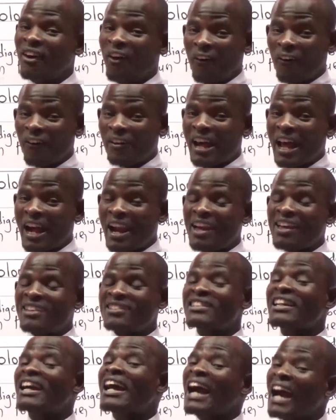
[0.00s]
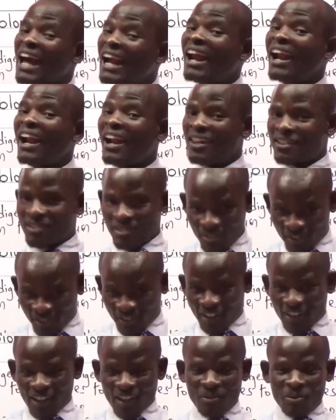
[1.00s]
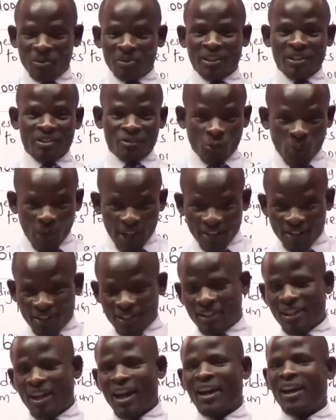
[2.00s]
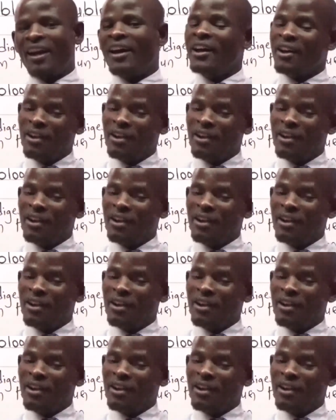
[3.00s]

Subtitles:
odorless, colorless. Don't say that water is white in color.